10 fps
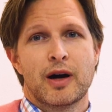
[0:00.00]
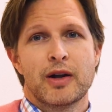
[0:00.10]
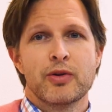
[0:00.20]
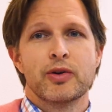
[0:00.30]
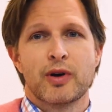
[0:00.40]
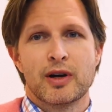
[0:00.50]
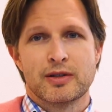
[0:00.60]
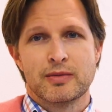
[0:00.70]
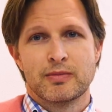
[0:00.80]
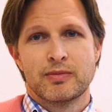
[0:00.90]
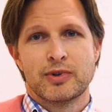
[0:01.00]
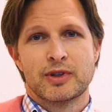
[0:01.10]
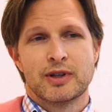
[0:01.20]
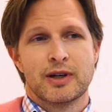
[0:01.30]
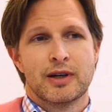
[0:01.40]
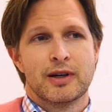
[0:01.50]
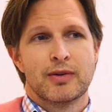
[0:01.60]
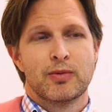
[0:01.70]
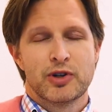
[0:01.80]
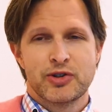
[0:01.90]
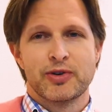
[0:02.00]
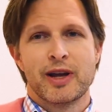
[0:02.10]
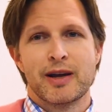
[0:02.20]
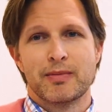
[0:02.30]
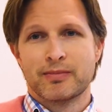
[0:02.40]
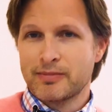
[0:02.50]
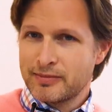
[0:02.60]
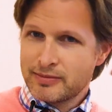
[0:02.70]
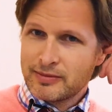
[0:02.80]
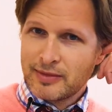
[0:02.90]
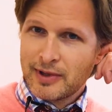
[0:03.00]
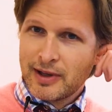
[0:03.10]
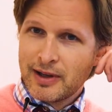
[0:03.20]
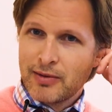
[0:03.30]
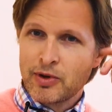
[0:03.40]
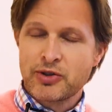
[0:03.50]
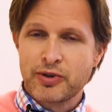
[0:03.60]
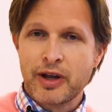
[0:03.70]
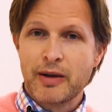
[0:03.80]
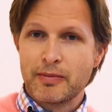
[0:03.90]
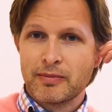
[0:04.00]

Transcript: I know you're awesome, but what's your name? What's your name?